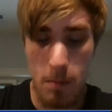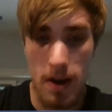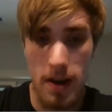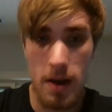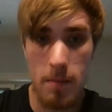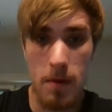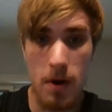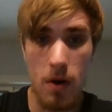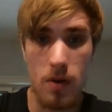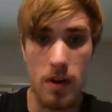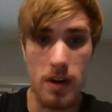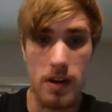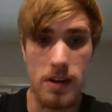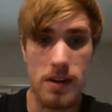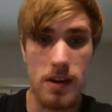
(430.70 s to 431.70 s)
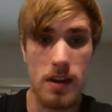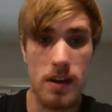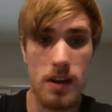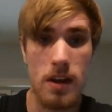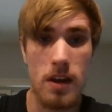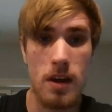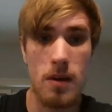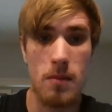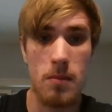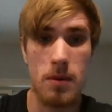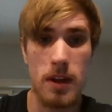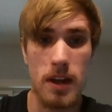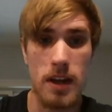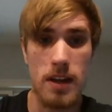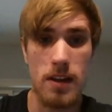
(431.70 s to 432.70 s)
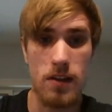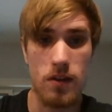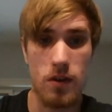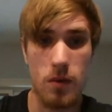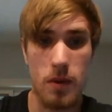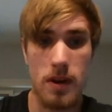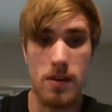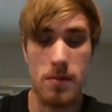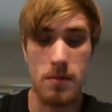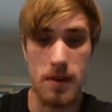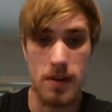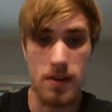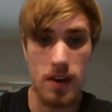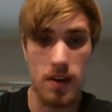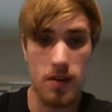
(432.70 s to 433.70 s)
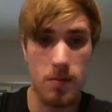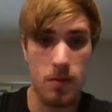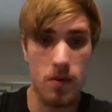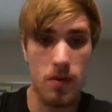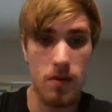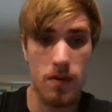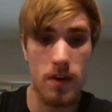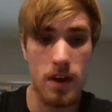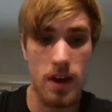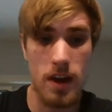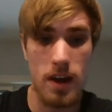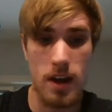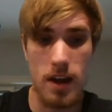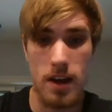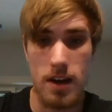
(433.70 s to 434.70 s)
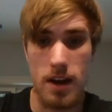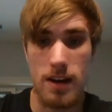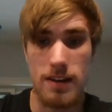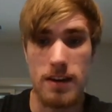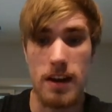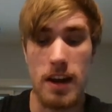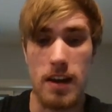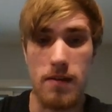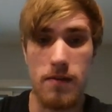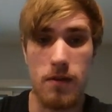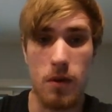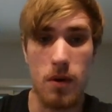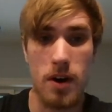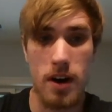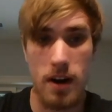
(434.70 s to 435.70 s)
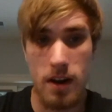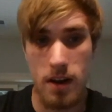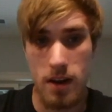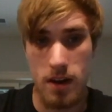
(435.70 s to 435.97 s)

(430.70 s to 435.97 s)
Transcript: my opponent played this queen to b6 move, knight to a4,